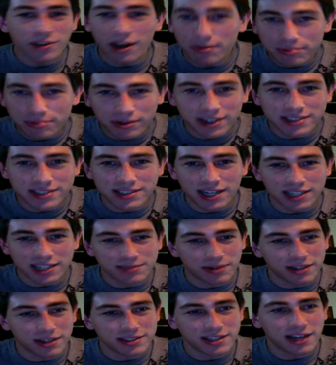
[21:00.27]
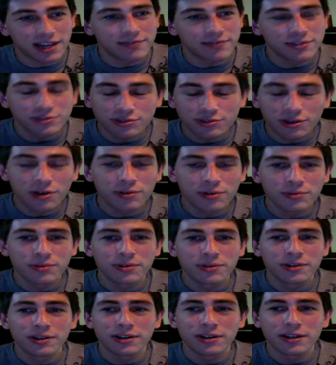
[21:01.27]
upgrades to Xbox Live.
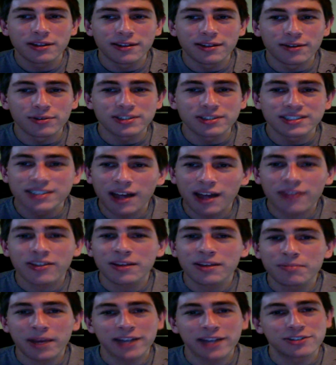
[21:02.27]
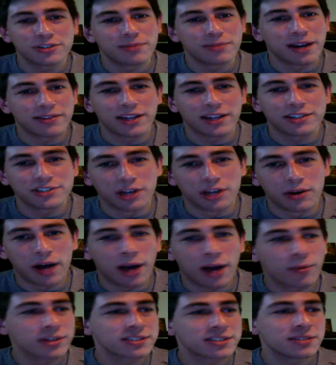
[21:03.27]
There was nothing major about that show. I
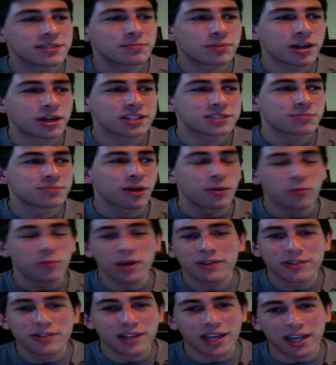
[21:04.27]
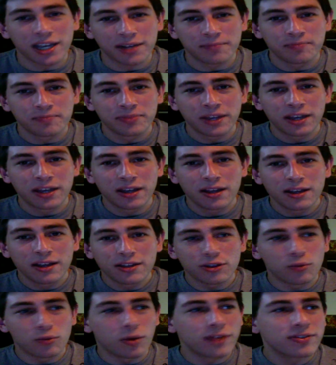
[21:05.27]
wasn't impressed by one thing.
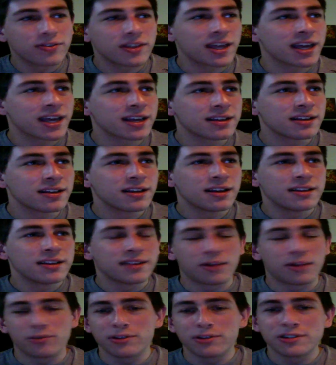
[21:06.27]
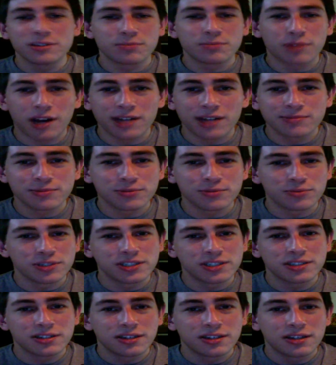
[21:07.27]
The one thing that really surprised me
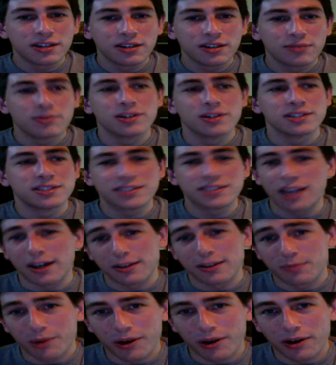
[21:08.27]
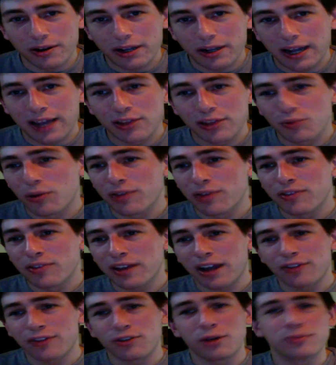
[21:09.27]
was South Park, and the one thing
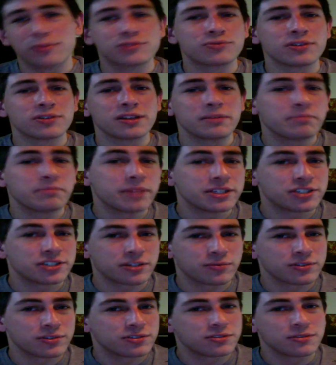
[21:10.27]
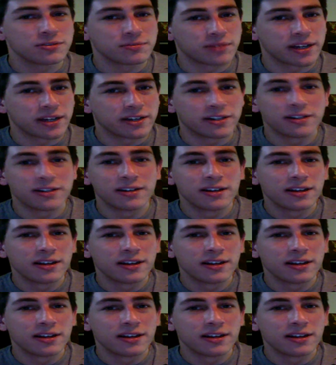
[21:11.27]
I thought was really bitchin' was Tomb Raider.